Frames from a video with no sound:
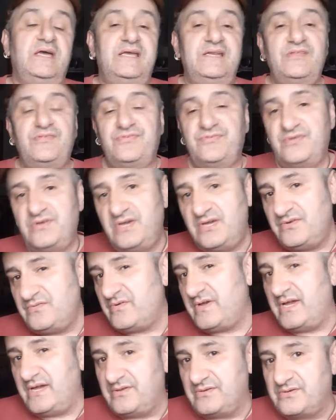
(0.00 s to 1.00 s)
In the third
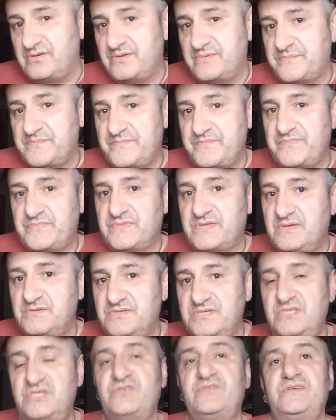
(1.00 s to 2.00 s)
round, it
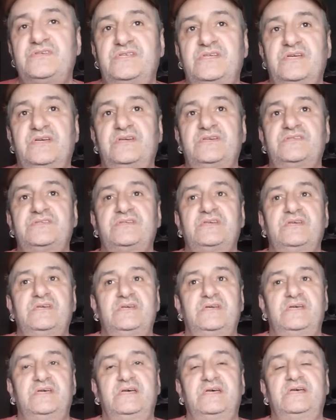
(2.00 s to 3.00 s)
was interesting because,
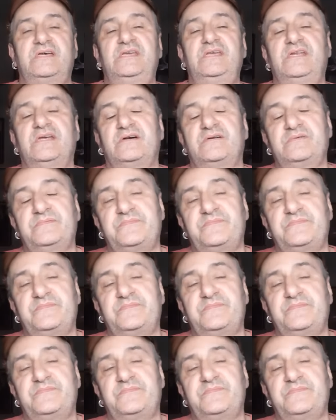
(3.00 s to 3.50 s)
these